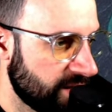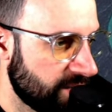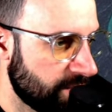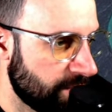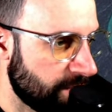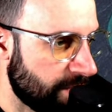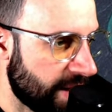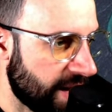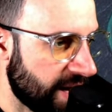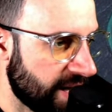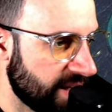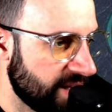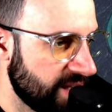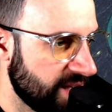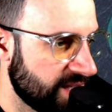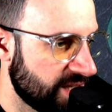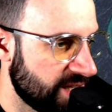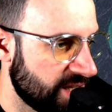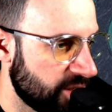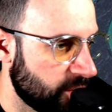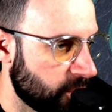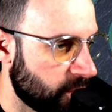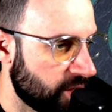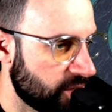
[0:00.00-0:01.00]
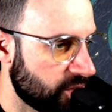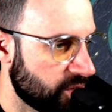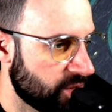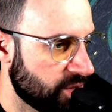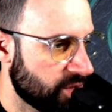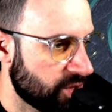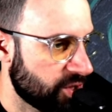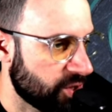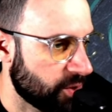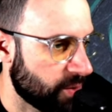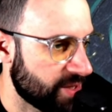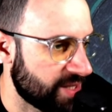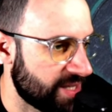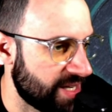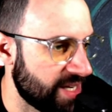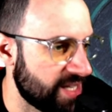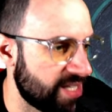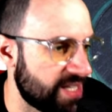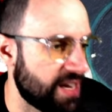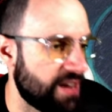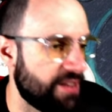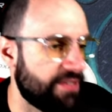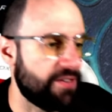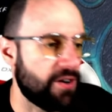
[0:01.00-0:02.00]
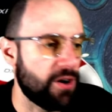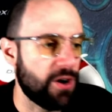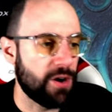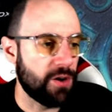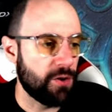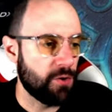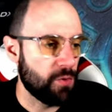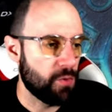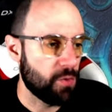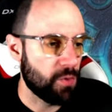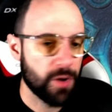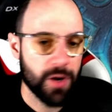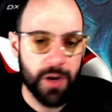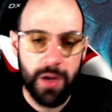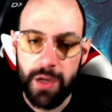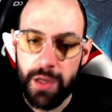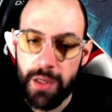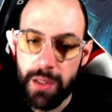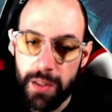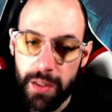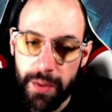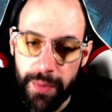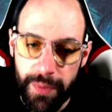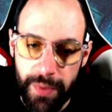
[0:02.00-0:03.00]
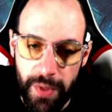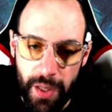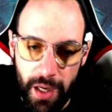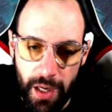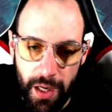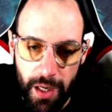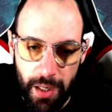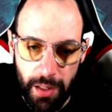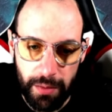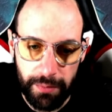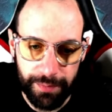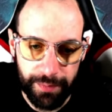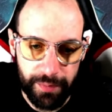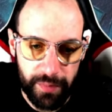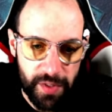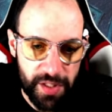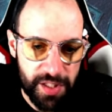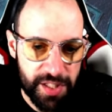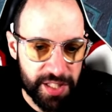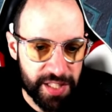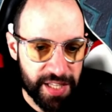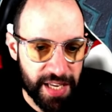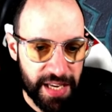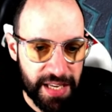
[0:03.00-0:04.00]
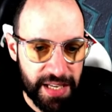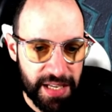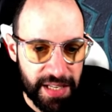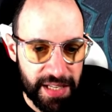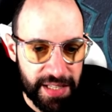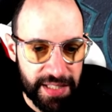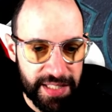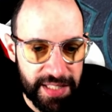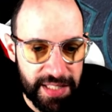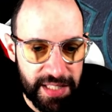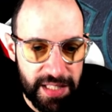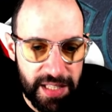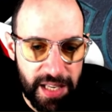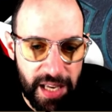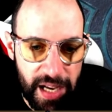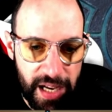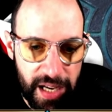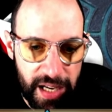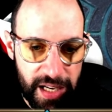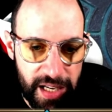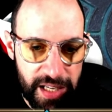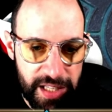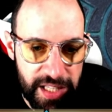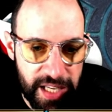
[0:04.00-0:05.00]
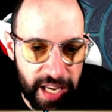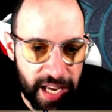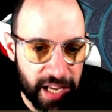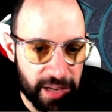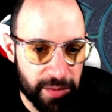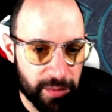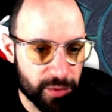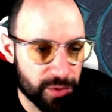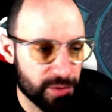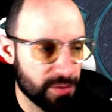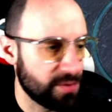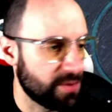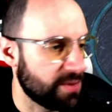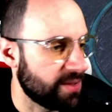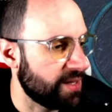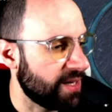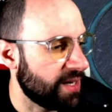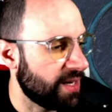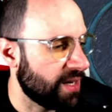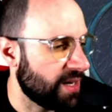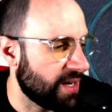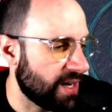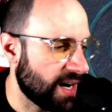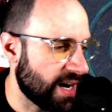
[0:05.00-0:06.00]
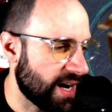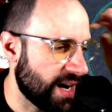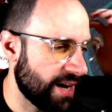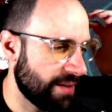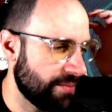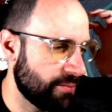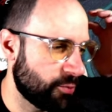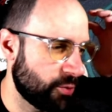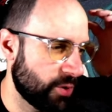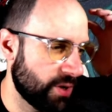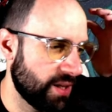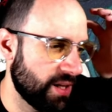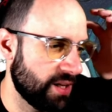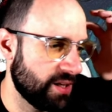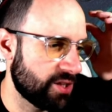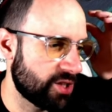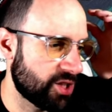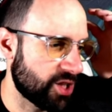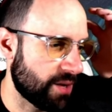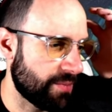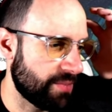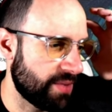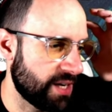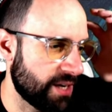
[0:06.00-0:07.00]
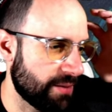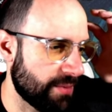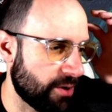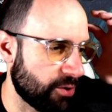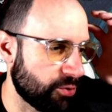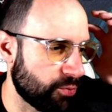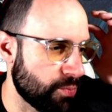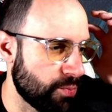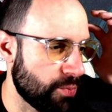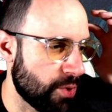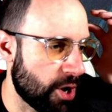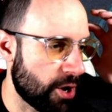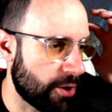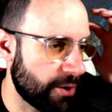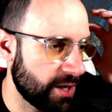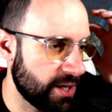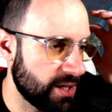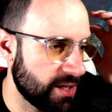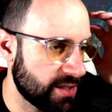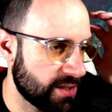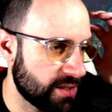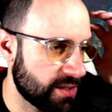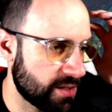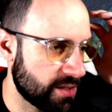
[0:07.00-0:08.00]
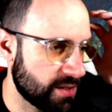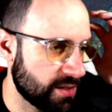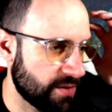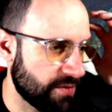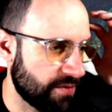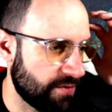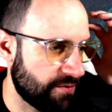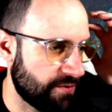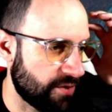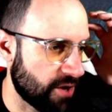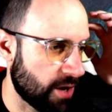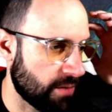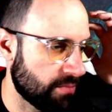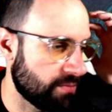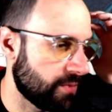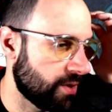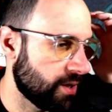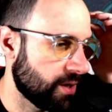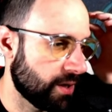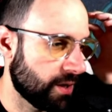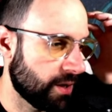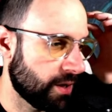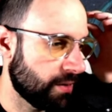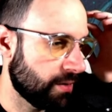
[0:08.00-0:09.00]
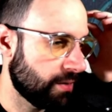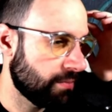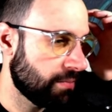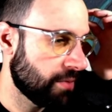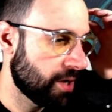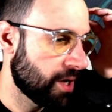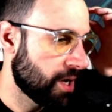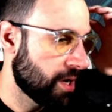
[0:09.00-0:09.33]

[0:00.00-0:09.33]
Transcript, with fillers: by this situation, so stay safe. Oh, um, saying... Uh, Sihan Moon, I'm reading something about Maurius from the